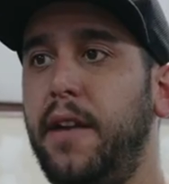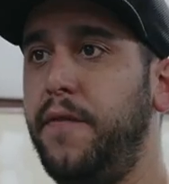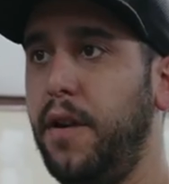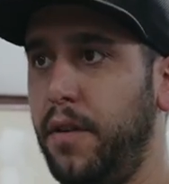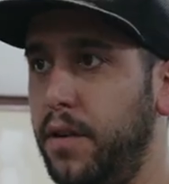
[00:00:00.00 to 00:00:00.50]

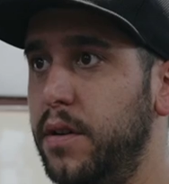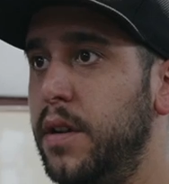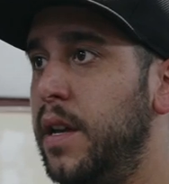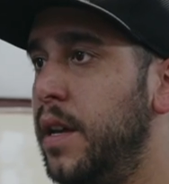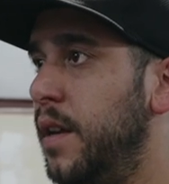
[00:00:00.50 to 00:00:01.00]
failure.
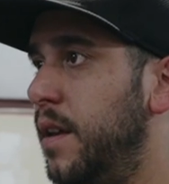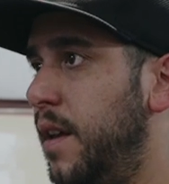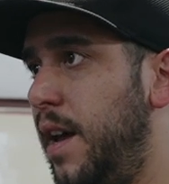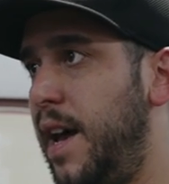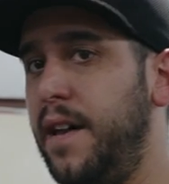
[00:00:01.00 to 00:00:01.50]

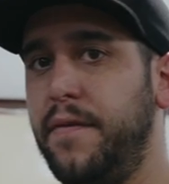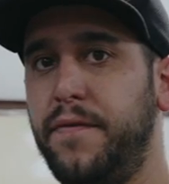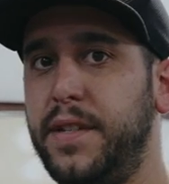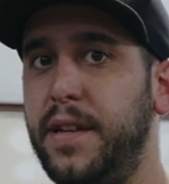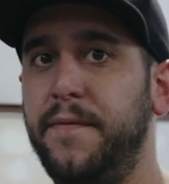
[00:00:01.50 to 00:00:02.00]
I have
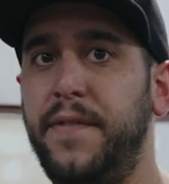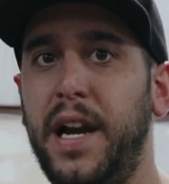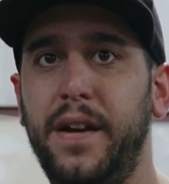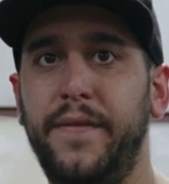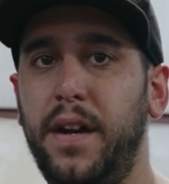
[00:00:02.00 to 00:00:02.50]
seen
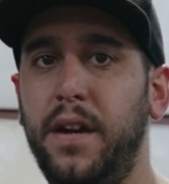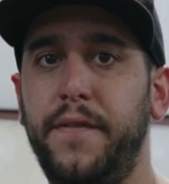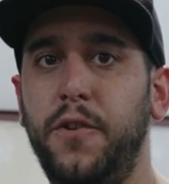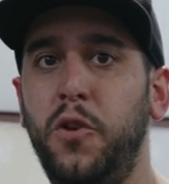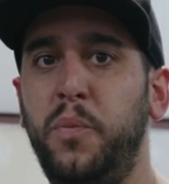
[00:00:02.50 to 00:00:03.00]
very
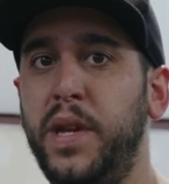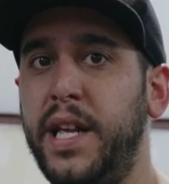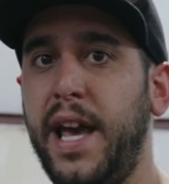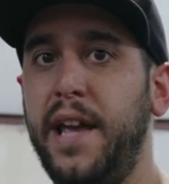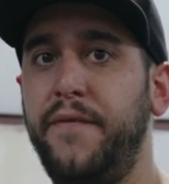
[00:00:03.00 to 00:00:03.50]
few
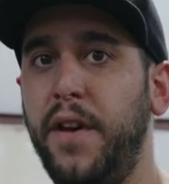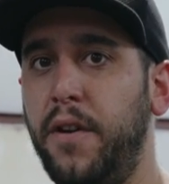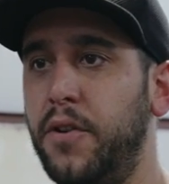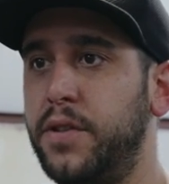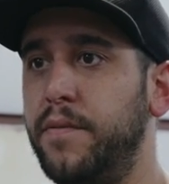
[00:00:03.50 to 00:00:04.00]
PDK
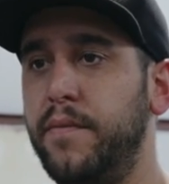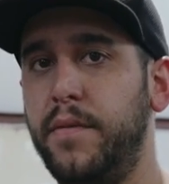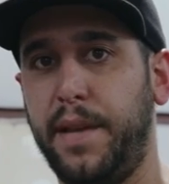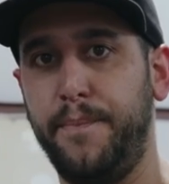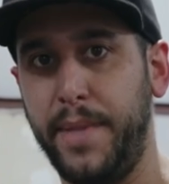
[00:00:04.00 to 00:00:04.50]
failures
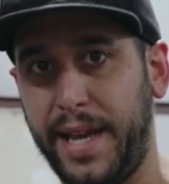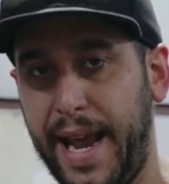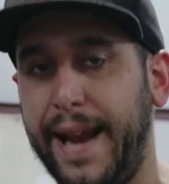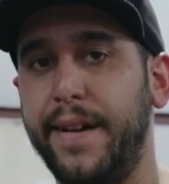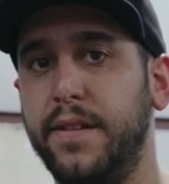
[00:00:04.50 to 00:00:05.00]
like
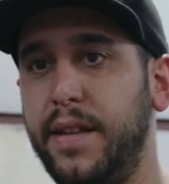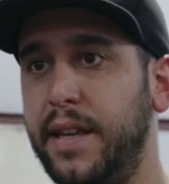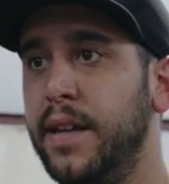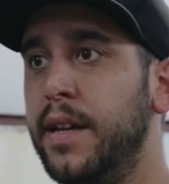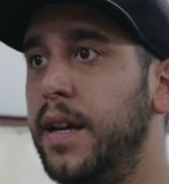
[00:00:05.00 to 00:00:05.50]

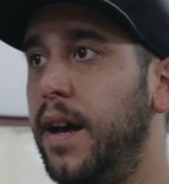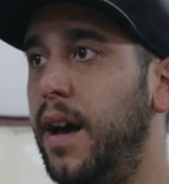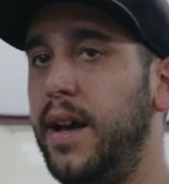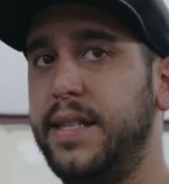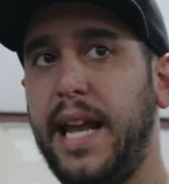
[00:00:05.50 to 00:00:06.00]
mechanically.
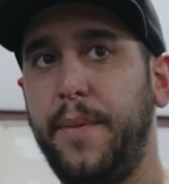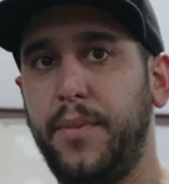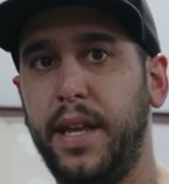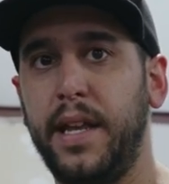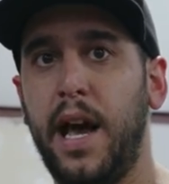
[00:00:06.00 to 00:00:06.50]
Same
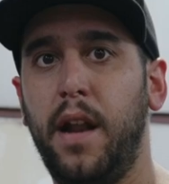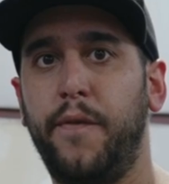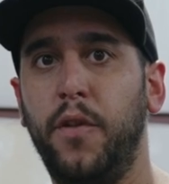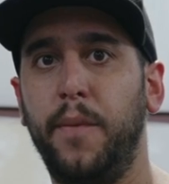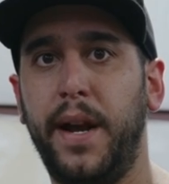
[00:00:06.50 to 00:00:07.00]
thing kind of
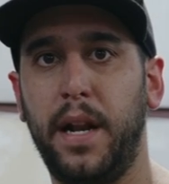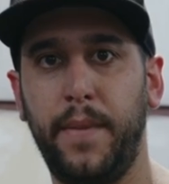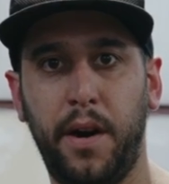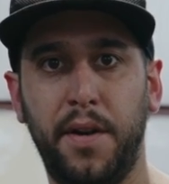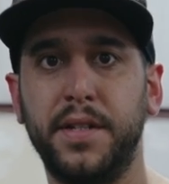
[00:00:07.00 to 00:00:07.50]
for the
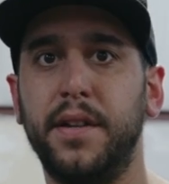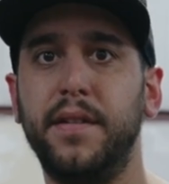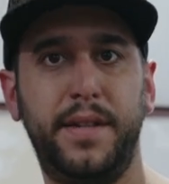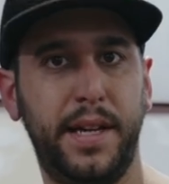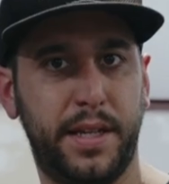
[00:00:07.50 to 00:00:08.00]
Panameras,
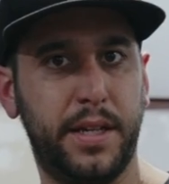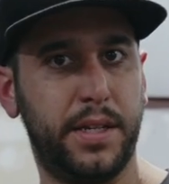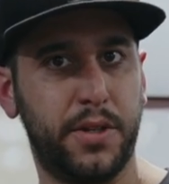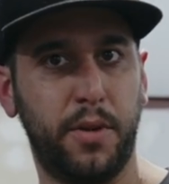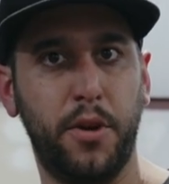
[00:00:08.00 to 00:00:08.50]
distance
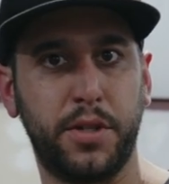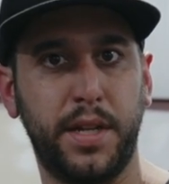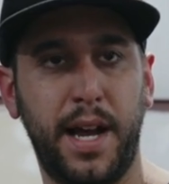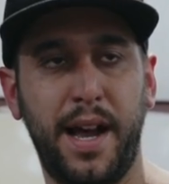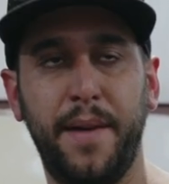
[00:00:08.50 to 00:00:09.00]
sensor most of the
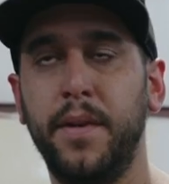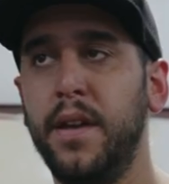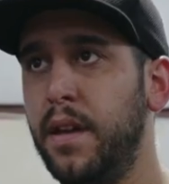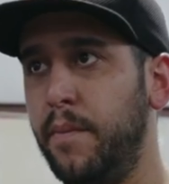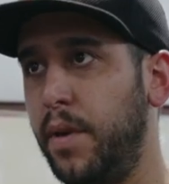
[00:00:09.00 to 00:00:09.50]
time,
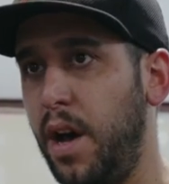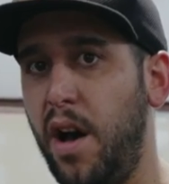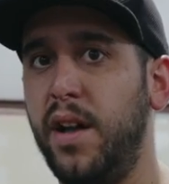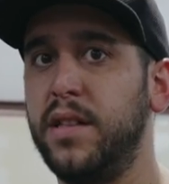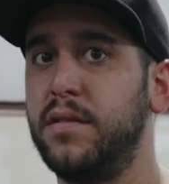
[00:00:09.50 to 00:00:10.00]

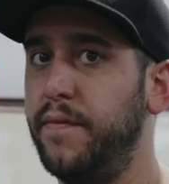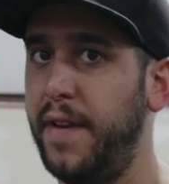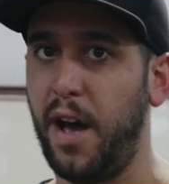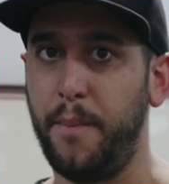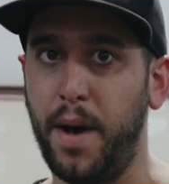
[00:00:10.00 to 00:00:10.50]
Macans,
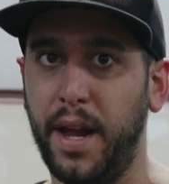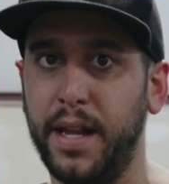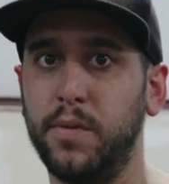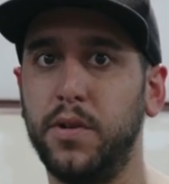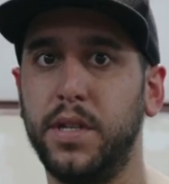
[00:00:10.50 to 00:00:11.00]
valve
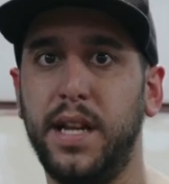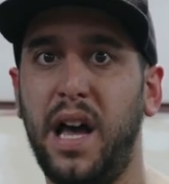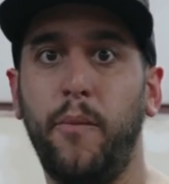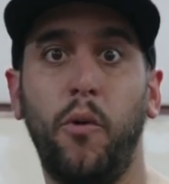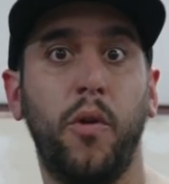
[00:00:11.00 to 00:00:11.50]
bodies most of the
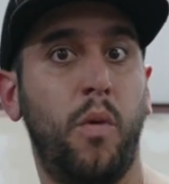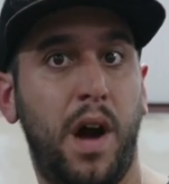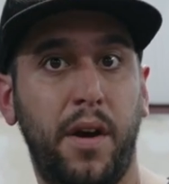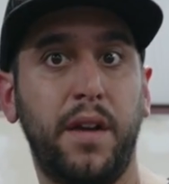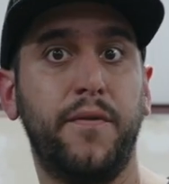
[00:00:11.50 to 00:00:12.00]
time, or the
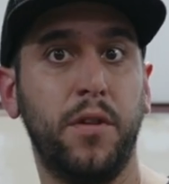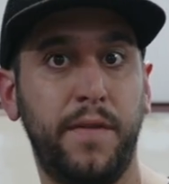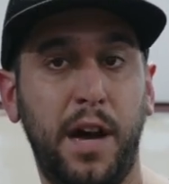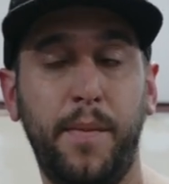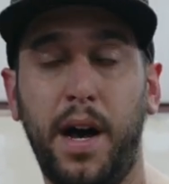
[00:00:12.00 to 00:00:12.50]
wiring for the
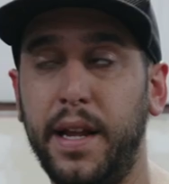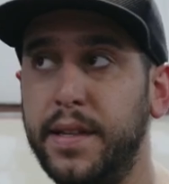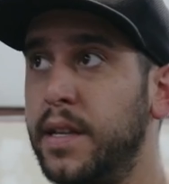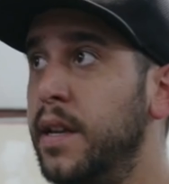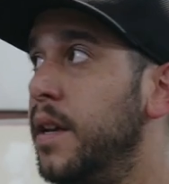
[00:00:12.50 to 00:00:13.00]
valve
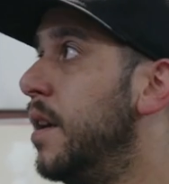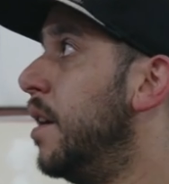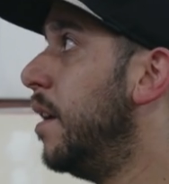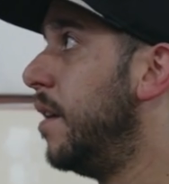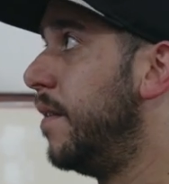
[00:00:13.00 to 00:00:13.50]
bodies.
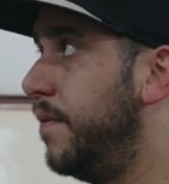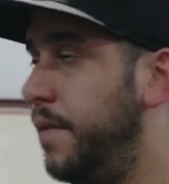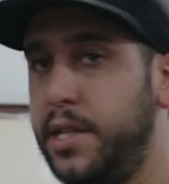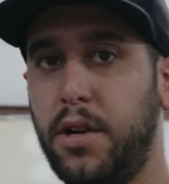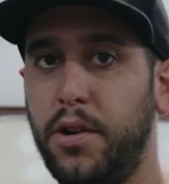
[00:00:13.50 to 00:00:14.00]

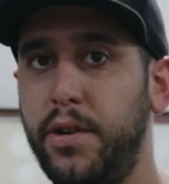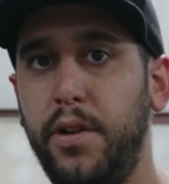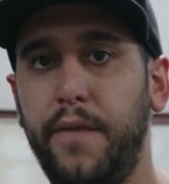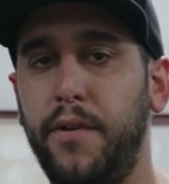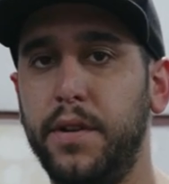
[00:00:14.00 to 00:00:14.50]
These cars are no
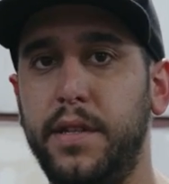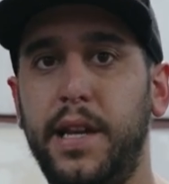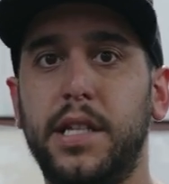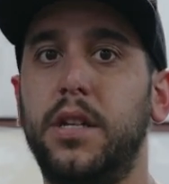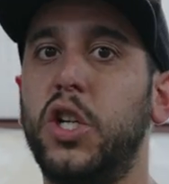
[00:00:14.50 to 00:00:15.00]
different.
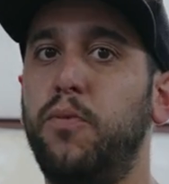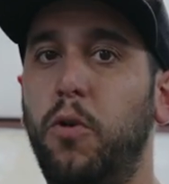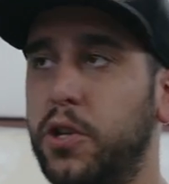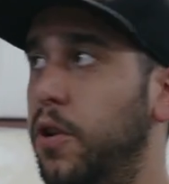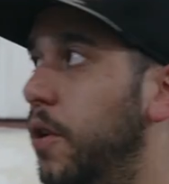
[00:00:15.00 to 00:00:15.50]
Yes, they're a
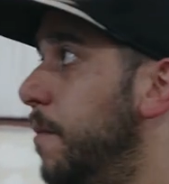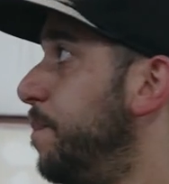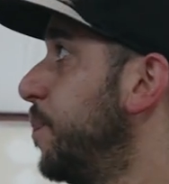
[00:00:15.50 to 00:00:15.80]
sports car.